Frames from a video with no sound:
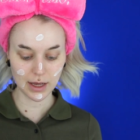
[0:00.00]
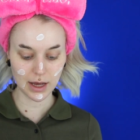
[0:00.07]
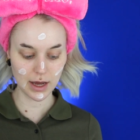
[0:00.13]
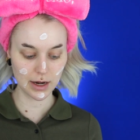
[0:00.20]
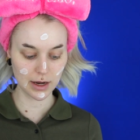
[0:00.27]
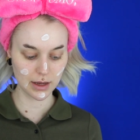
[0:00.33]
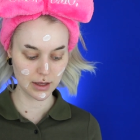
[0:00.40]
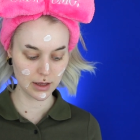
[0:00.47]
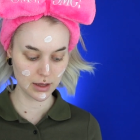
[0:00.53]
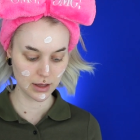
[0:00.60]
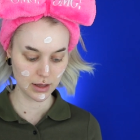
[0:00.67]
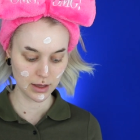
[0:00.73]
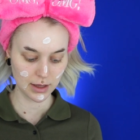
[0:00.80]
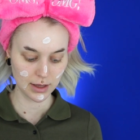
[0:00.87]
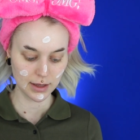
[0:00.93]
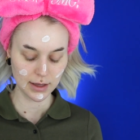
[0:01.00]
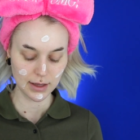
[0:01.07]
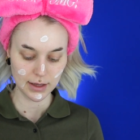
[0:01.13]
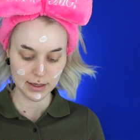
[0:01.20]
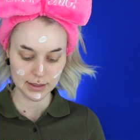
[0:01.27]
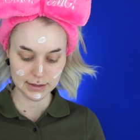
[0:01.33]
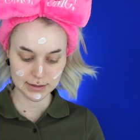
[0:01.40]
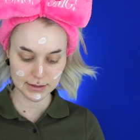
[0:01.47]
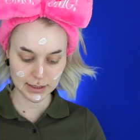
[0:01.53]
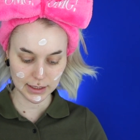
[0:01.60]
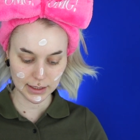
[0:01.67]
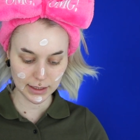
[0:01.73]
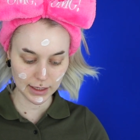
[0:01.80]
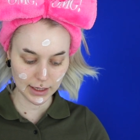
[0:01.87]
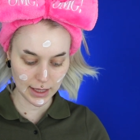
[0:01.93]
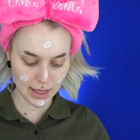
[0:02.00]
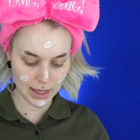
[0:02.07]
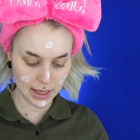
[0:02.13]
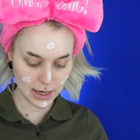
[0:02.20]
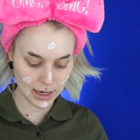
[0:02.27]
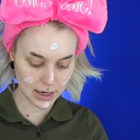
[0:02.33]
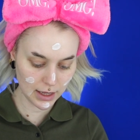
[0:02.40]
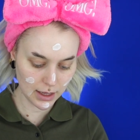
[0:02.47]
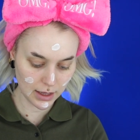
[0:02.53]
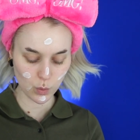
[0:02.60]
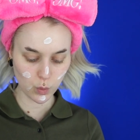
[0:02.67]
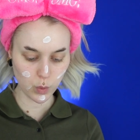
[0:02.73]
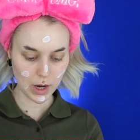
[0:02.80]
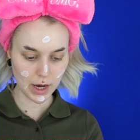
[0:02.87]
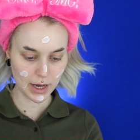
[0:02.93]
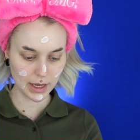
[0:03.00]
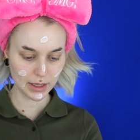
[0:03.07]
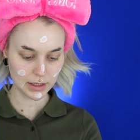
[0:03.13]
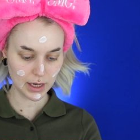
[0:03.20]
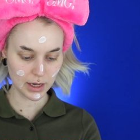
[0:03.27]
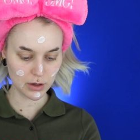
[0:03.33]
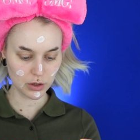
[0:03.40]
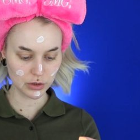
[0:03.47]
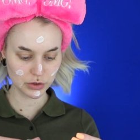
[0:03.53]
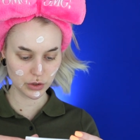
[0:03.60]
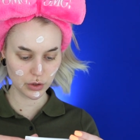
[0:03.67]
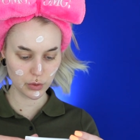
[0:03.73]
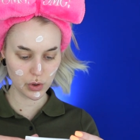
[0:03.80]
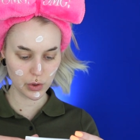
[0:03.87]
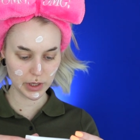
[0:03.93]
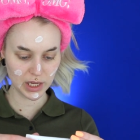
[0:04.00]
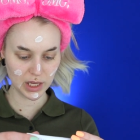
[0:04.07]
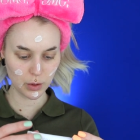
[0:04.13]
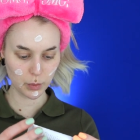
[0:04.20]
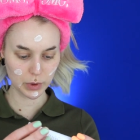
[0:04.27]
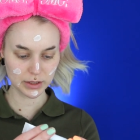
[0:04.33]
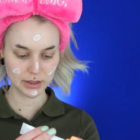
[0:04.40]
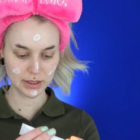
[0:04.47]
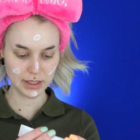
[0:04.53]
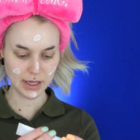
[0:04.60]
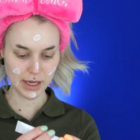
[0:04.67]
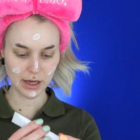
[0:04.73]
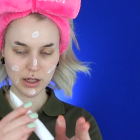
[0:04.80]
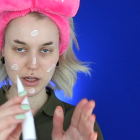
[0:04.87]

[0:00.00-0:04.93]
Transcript: that sink in while I also go in with the